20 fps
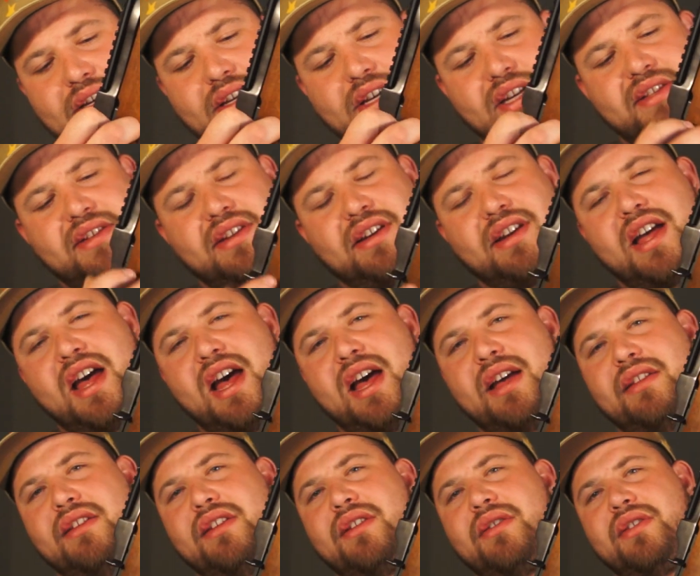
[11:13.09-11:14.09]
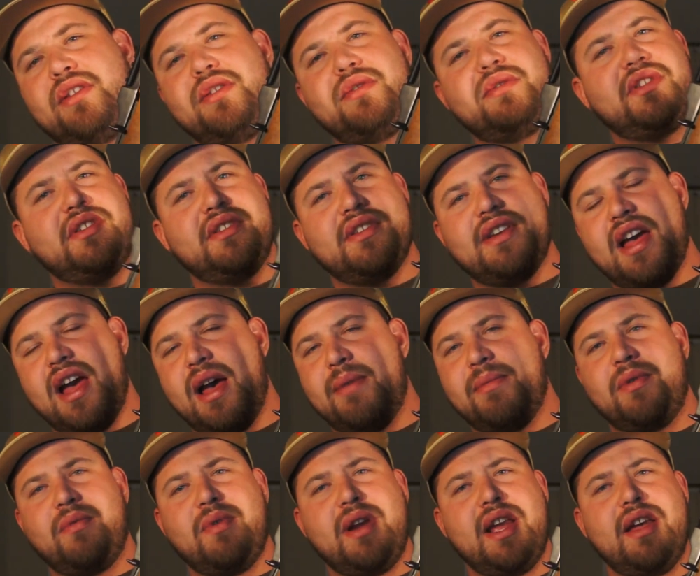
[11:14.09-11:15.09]
It's it uses a
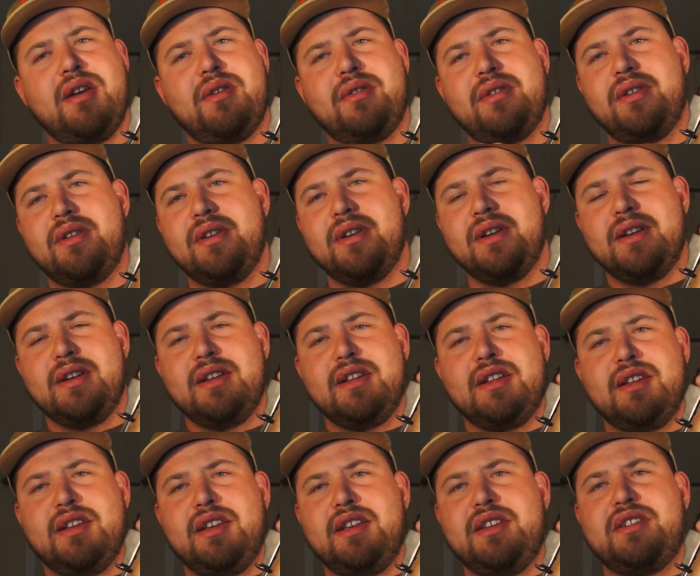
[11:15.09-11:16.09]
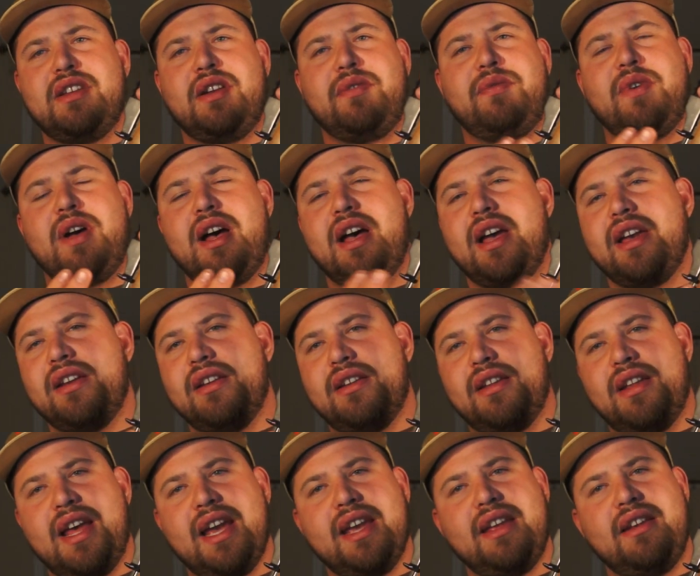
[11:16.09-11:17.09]
common round, easy to find,
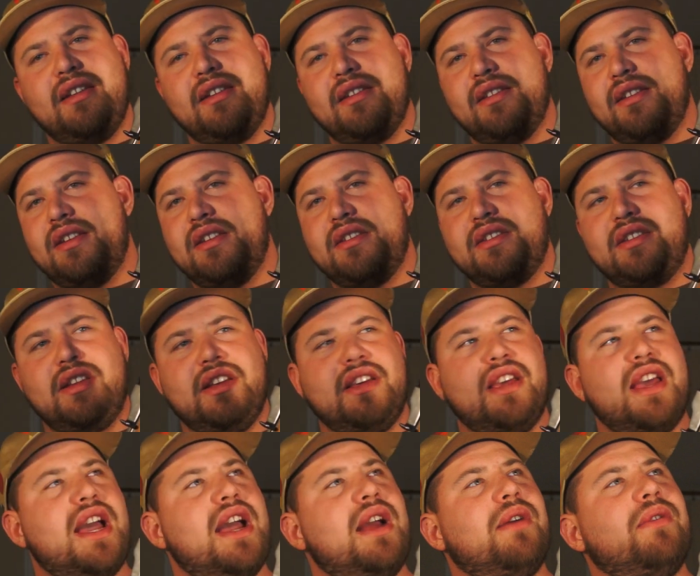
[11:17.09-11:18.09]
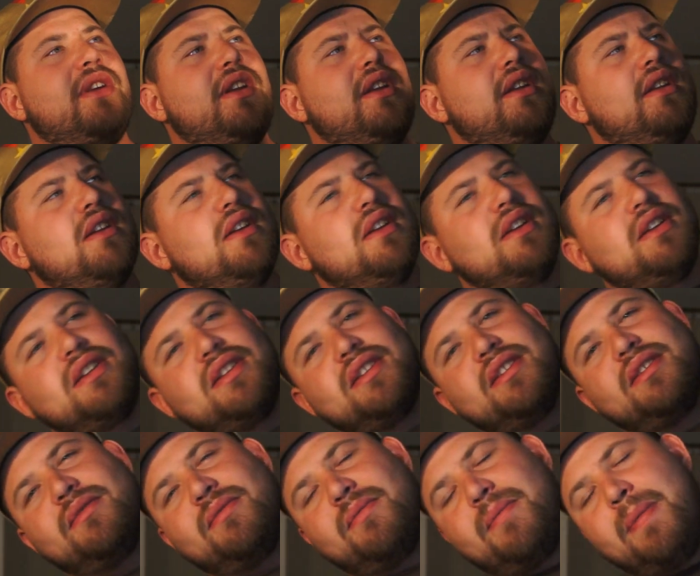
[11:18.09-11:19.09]
light, easy to carry.
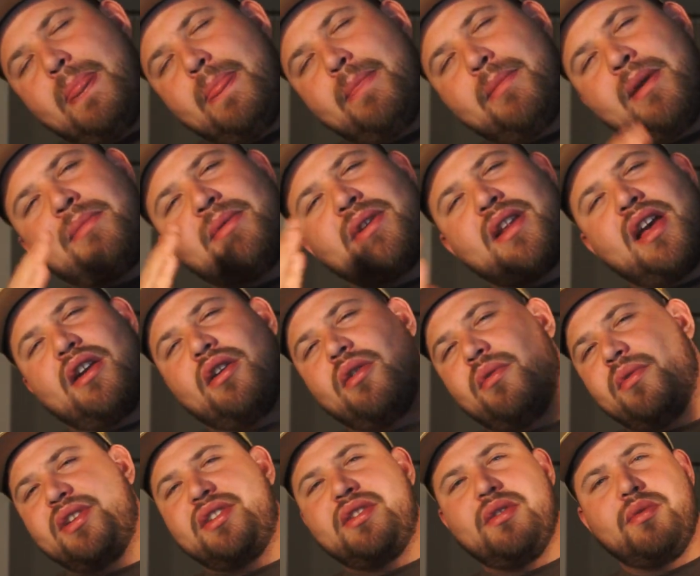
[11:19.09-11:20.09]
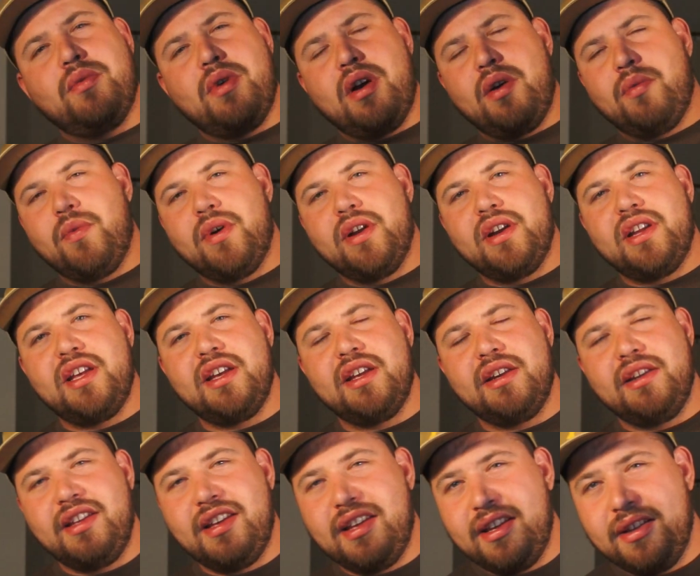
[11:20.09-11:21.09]
Maybe not always a
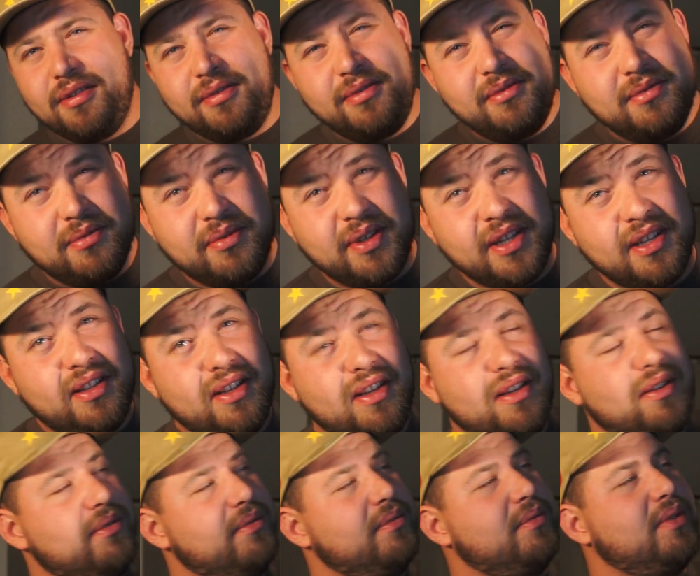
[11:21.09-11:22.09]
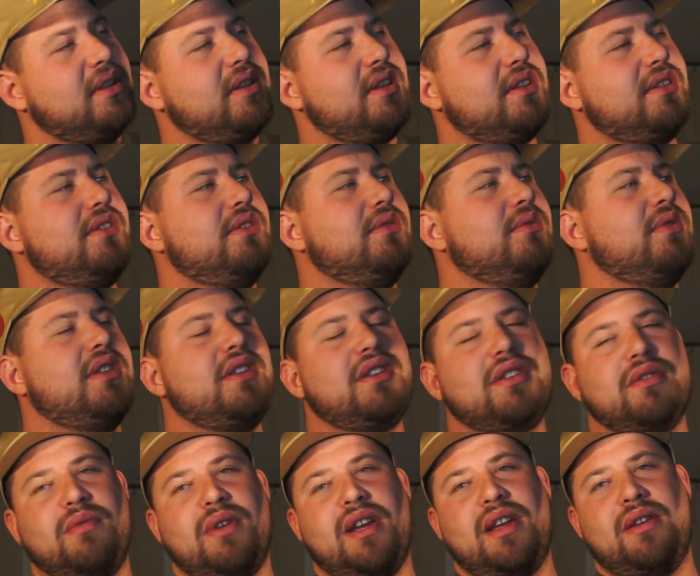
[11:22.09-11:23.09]
one-hit kill, really, with
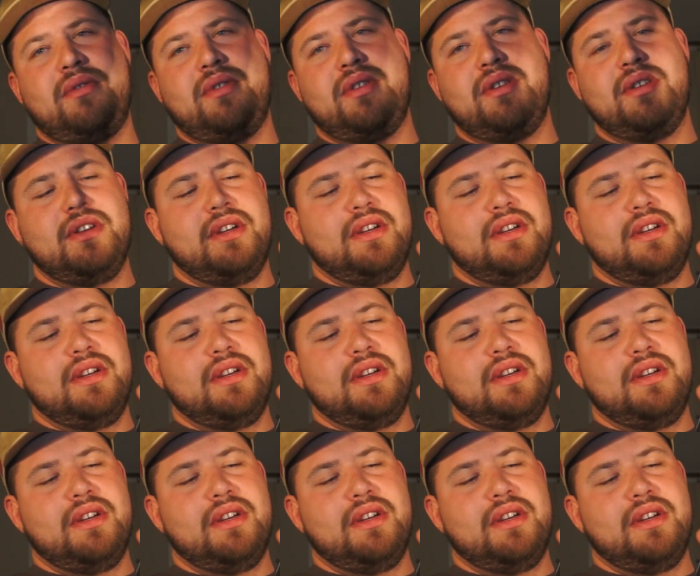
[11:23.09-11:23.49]
this round.